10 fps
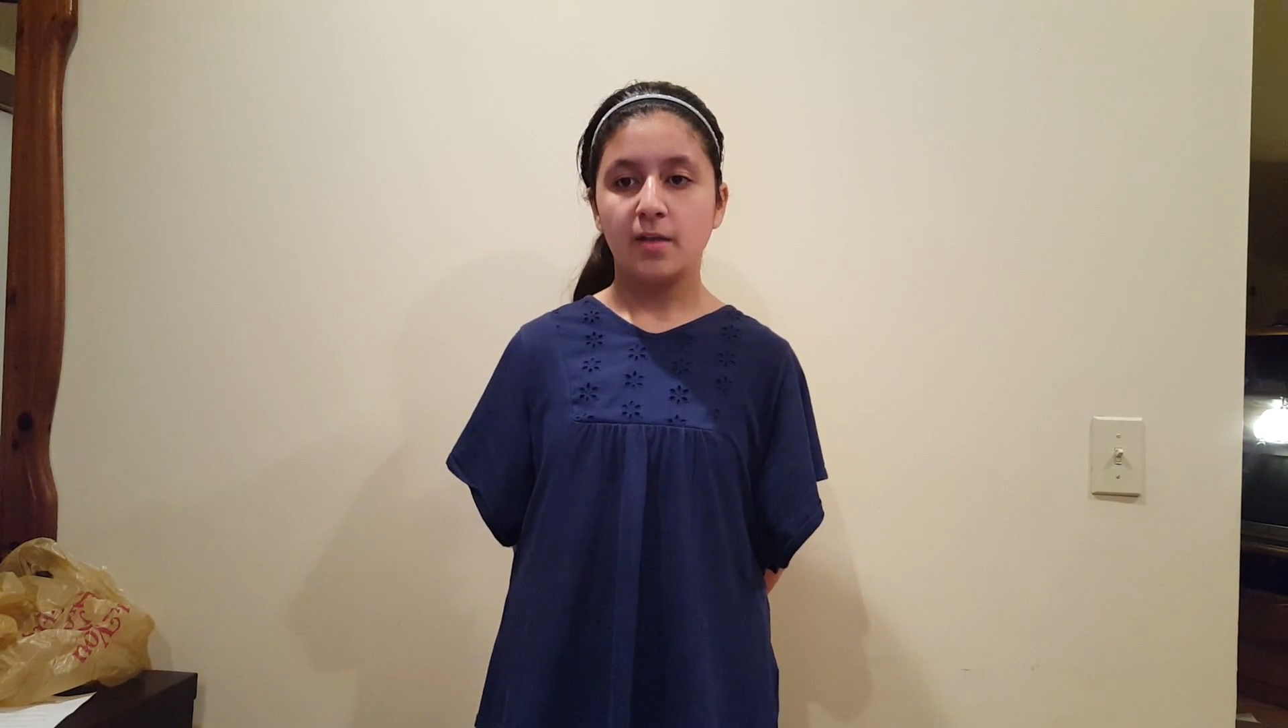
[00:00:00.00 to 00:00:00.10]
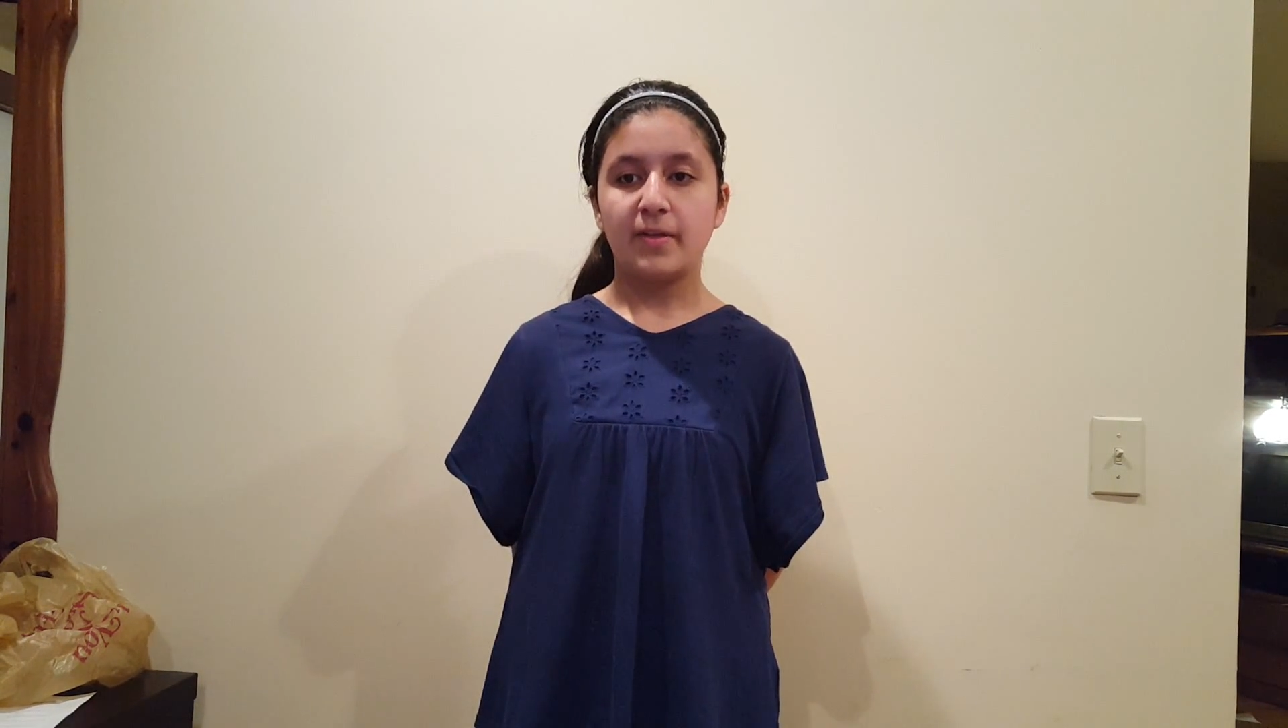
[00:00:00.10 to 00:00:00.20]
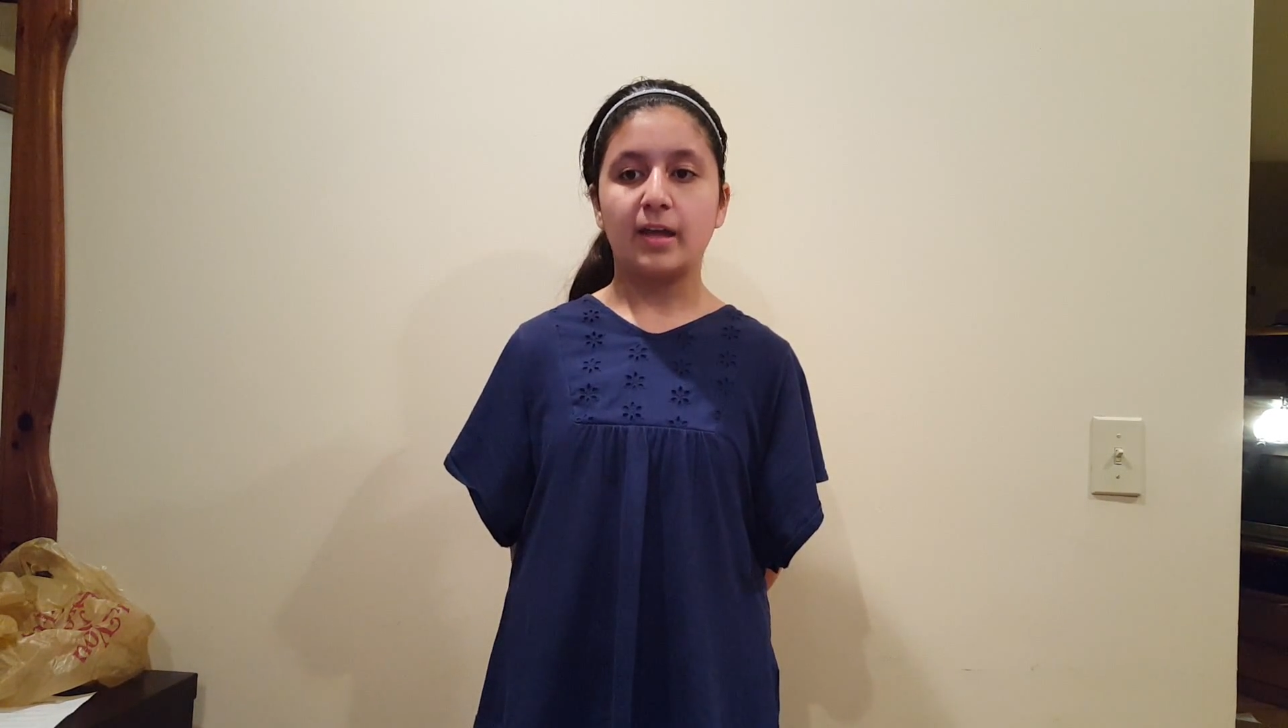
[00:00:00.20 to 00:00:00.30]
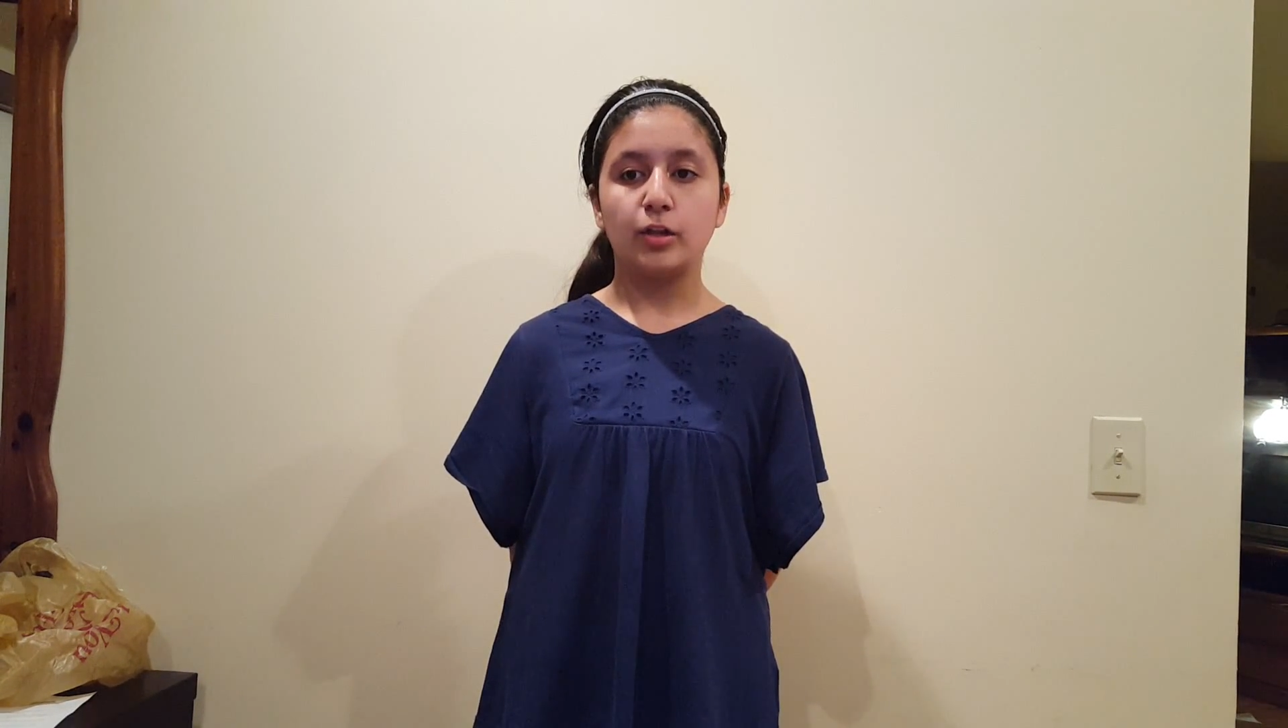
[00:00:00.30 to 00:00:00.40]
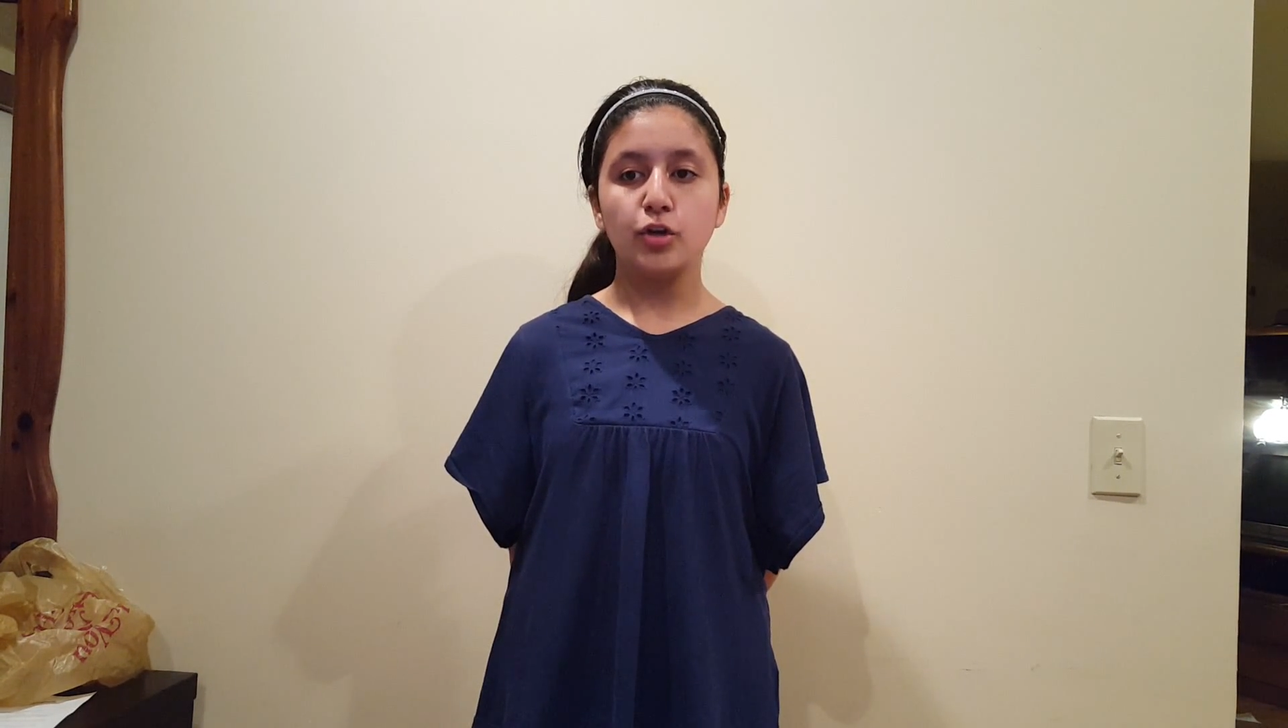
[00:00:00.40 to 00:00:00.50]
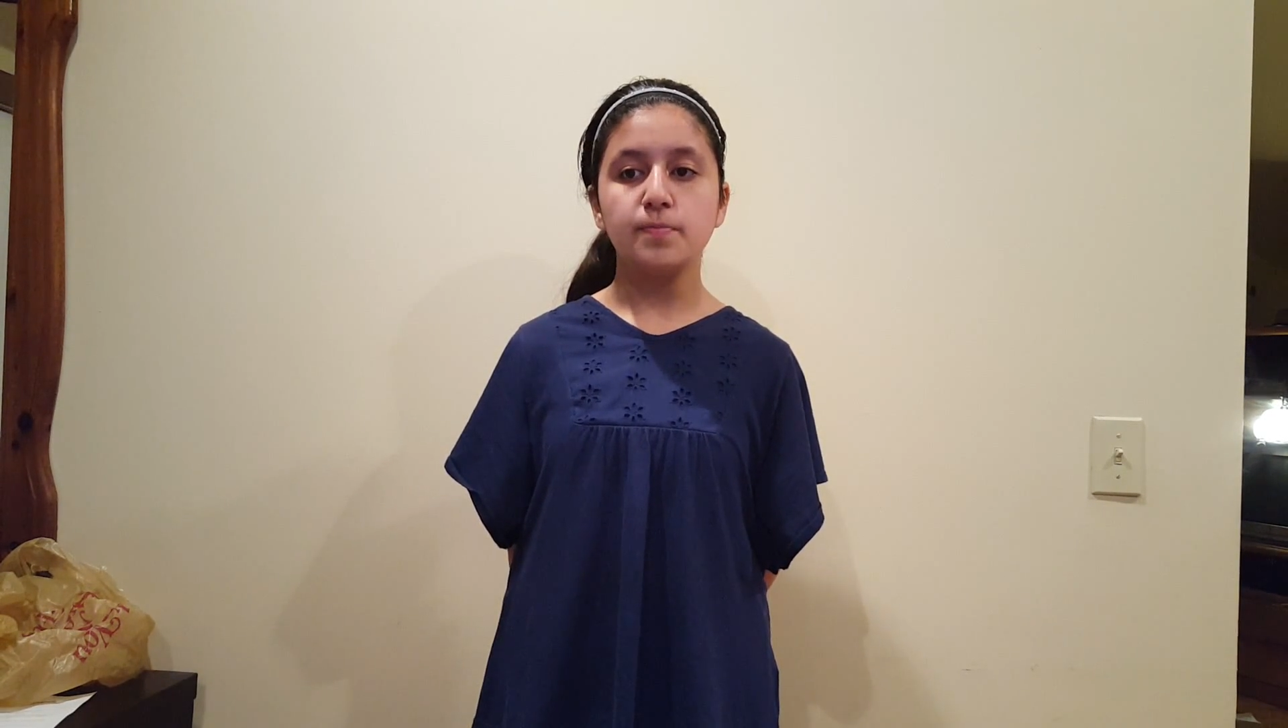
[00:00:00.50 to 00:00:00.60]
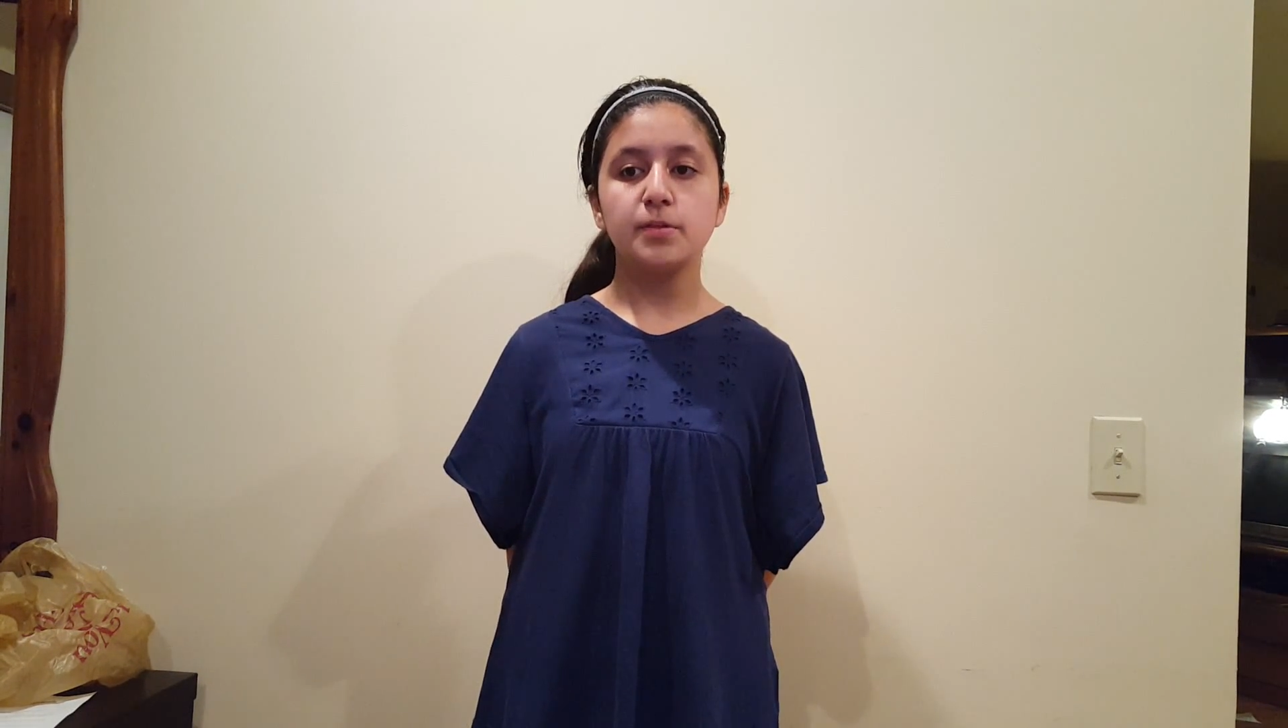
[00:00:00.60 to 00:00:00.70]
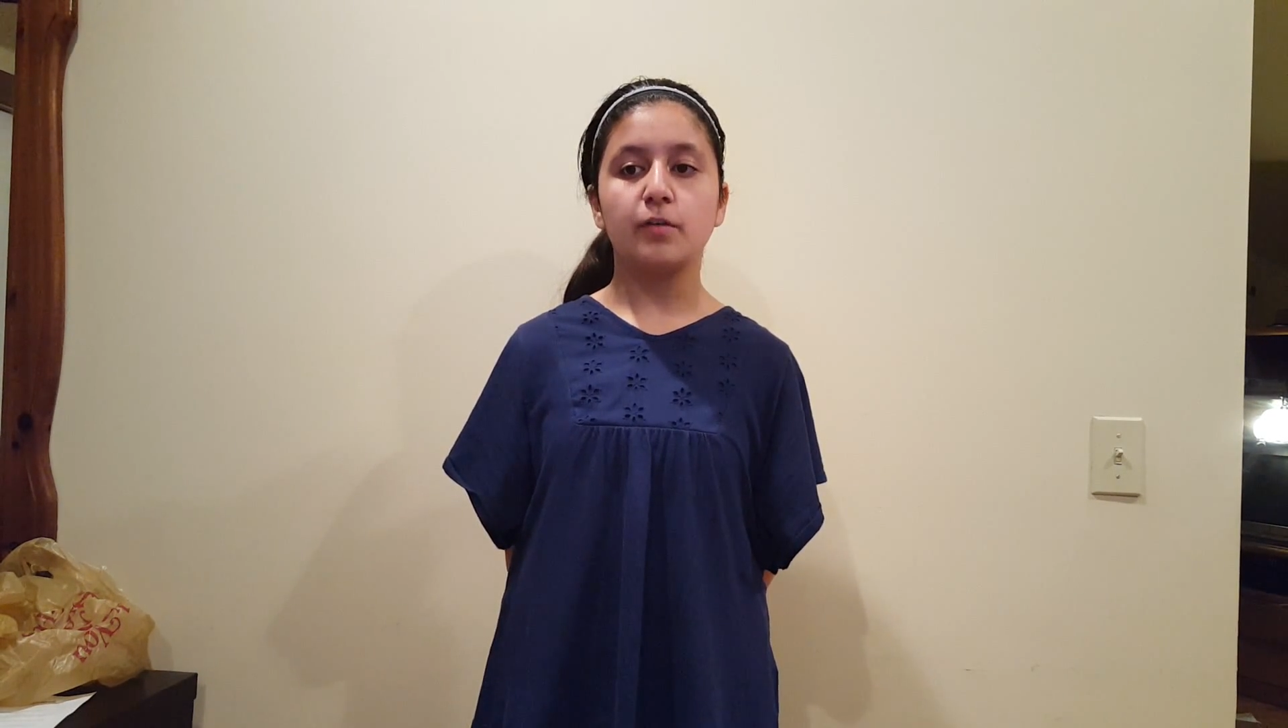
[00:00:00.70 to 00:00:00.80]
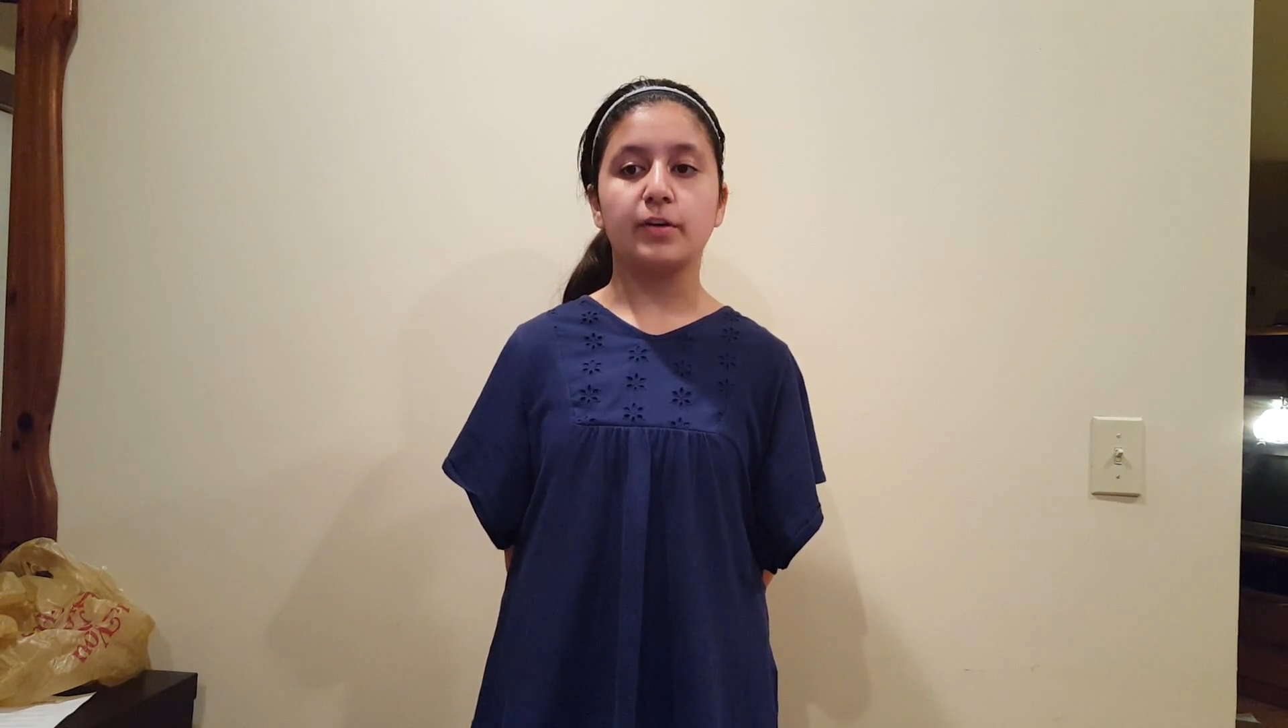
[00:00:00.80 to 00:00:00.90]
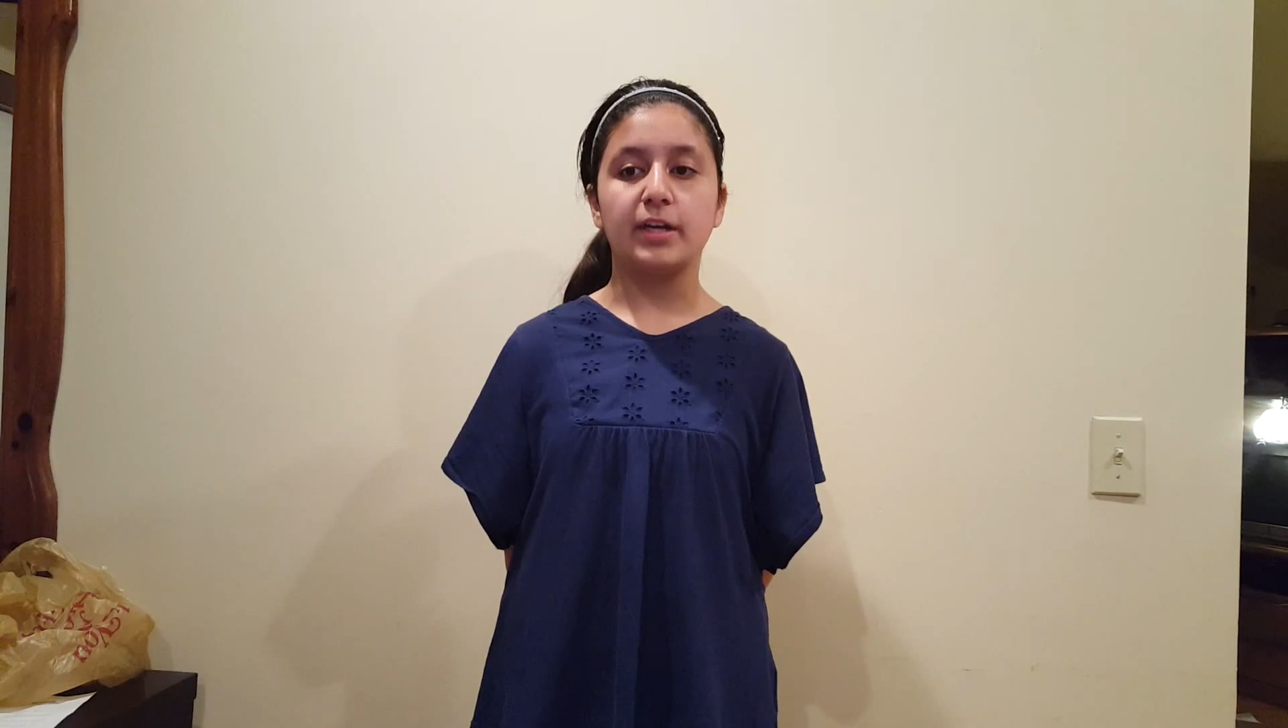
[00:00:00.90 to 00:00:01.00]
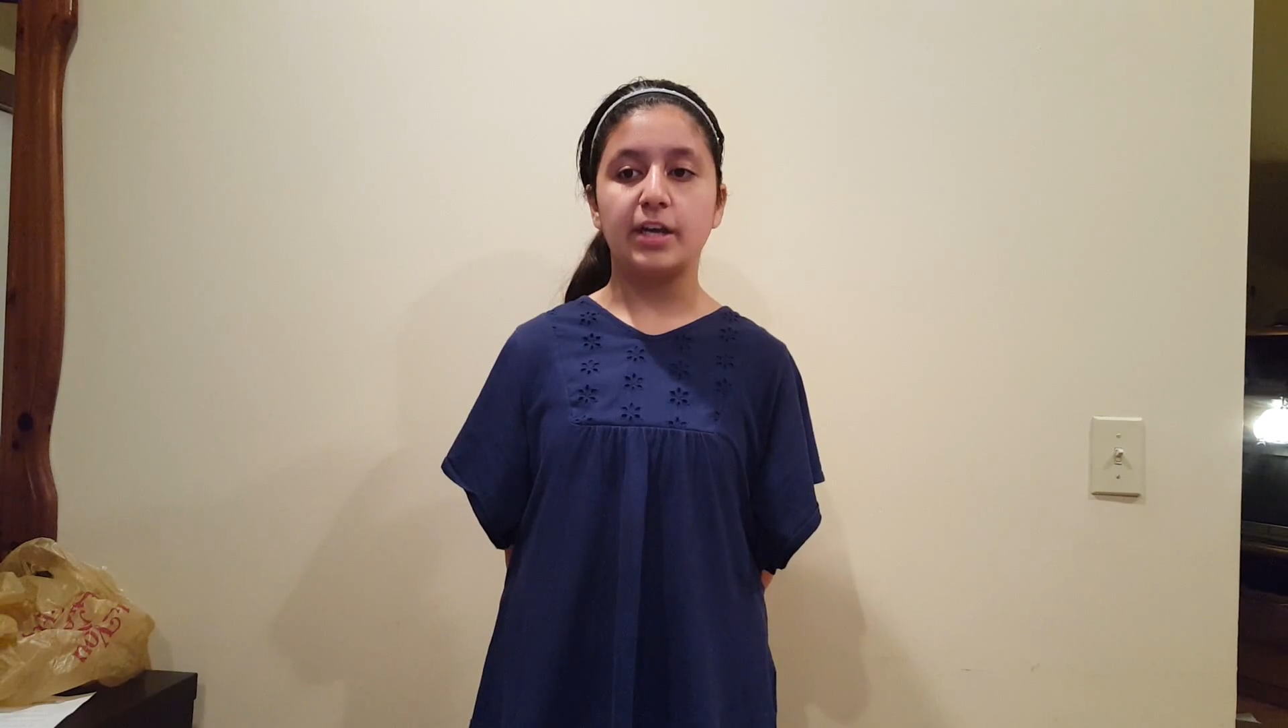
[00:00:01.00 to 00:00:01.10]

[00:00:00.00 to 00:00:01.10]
that loops over